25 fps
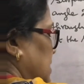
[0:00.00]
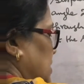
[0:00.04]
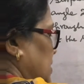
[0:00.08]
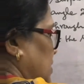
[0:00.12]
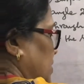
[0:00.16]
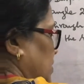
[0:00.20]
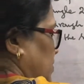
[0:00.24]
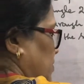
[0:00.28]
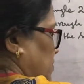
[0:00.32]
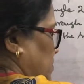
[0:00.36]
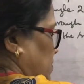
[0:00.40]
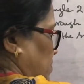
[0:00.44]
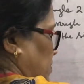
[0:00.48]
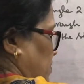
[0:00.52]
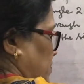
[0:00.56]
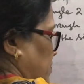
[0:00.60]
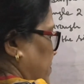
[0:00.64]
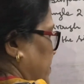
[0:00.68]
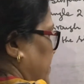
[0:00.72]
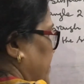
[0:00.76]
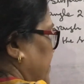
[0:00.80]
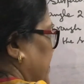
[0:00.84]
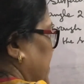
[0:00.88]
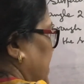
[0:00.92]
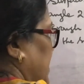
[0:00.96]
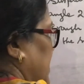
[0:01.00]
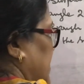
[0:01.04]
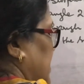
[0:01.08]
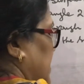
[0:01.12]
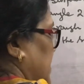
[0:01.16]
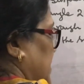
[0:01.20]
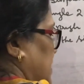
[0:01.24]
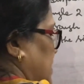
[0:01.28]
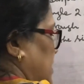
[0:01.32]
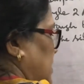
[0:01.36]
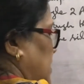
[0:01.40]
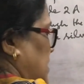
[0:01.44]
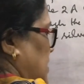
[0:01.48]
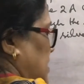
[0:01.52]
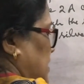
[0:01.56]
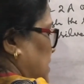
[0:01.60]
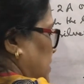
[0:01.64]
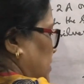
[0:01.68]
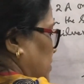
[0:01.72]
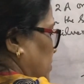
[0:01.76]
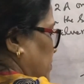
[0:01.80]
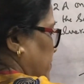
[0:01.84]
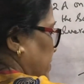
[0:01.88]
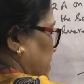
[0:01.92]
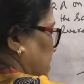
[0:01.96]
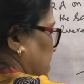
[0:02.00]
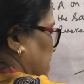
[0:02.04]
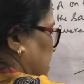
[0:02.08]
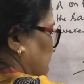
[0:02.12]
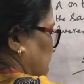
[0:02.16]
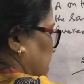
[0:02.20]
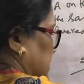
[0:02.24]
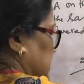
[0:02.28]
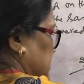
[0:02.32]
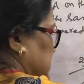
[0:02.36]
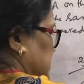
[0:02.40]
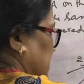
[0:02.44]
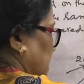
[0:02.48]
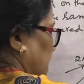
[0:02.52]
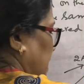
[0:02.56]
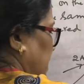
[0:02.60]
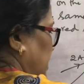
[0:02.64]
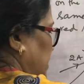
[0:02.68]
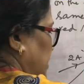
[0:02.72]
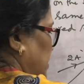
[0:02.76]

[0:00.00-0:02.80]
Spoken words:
You will find here, you will write sin